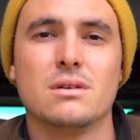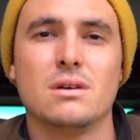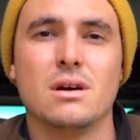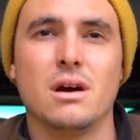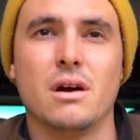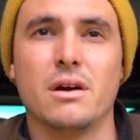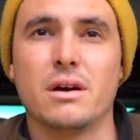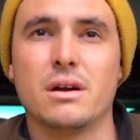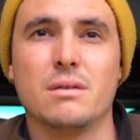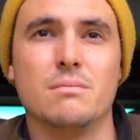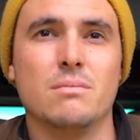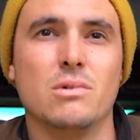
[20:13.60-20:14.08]

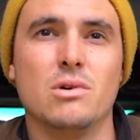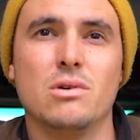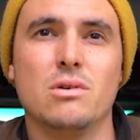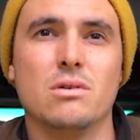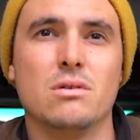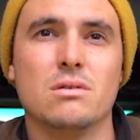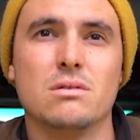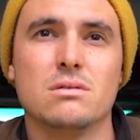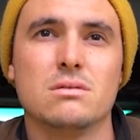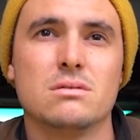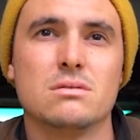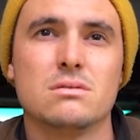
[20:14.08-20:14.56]
I reckon
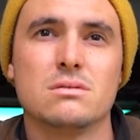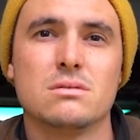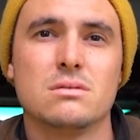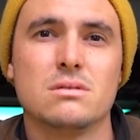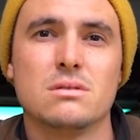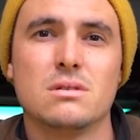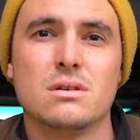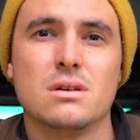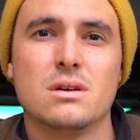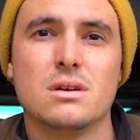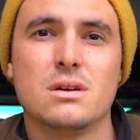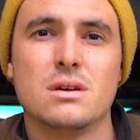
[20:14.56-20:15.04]
more.
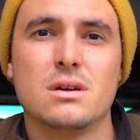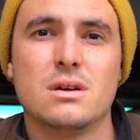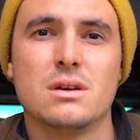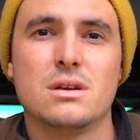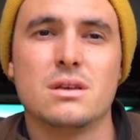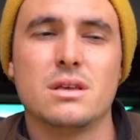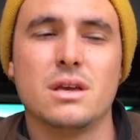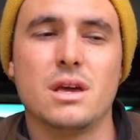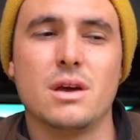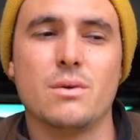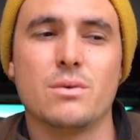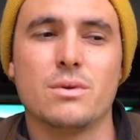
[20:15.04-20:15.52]

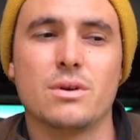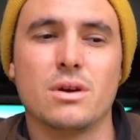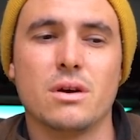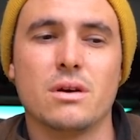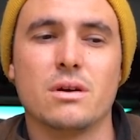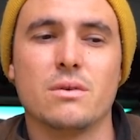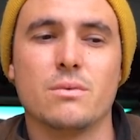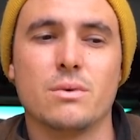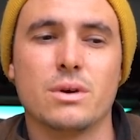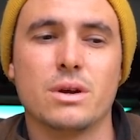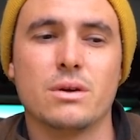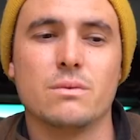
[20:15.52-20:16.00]
Yeah,
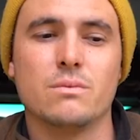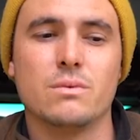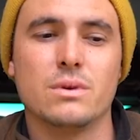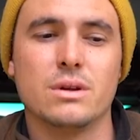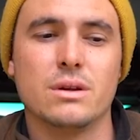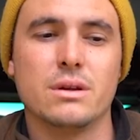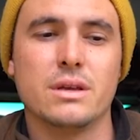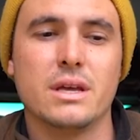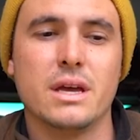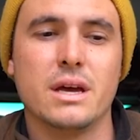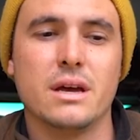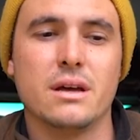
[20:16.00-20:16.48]

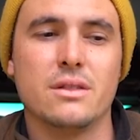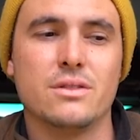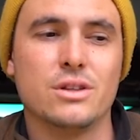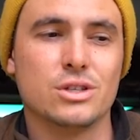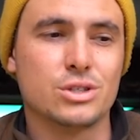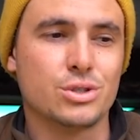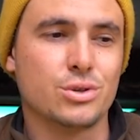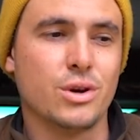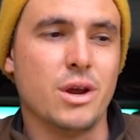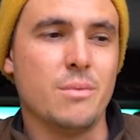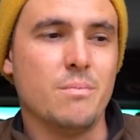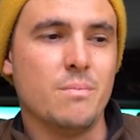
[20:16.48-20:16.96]
yeah, the
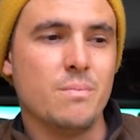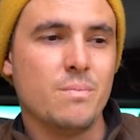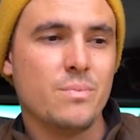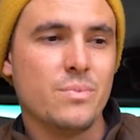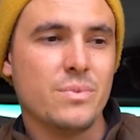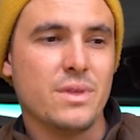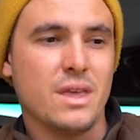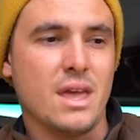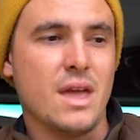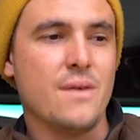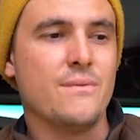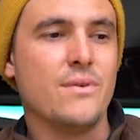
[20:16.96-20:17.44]
trip,
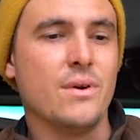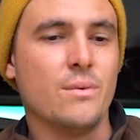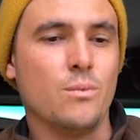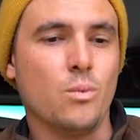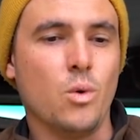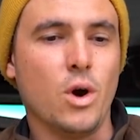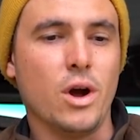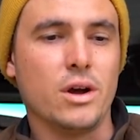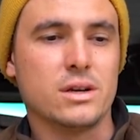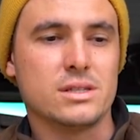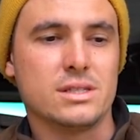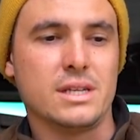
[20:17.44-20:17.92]
if it
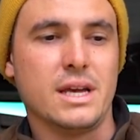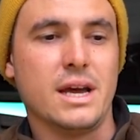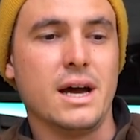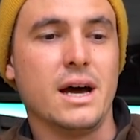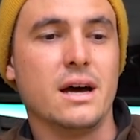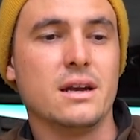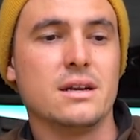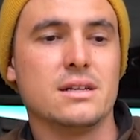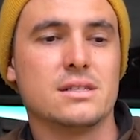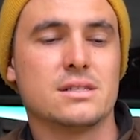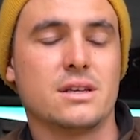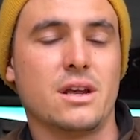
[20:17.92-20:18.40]
works
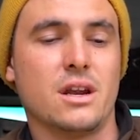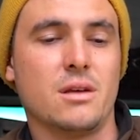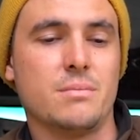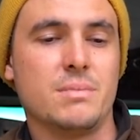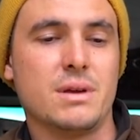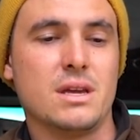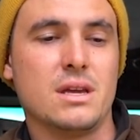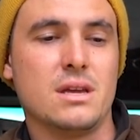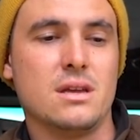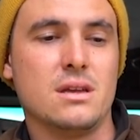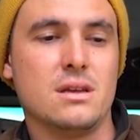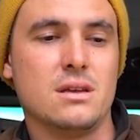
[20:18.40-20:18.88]
out, it's going to
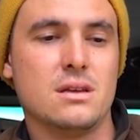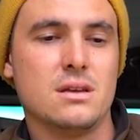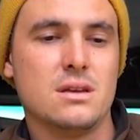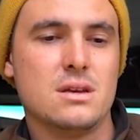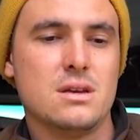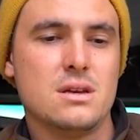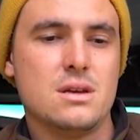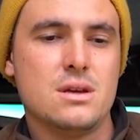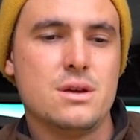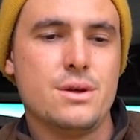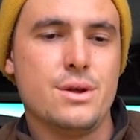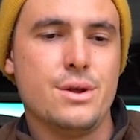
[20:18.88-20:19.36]
be
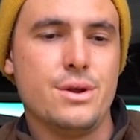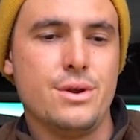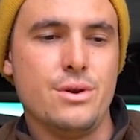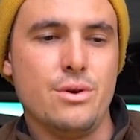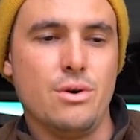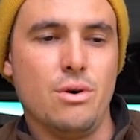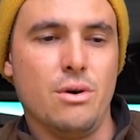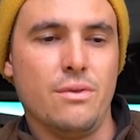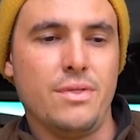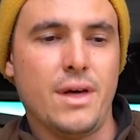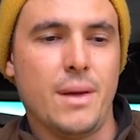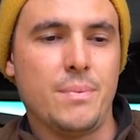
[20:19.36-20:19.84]

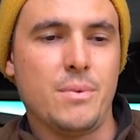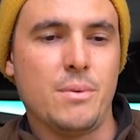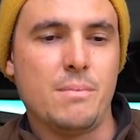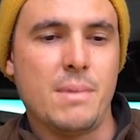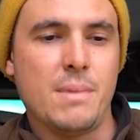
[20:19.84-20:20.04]
north up to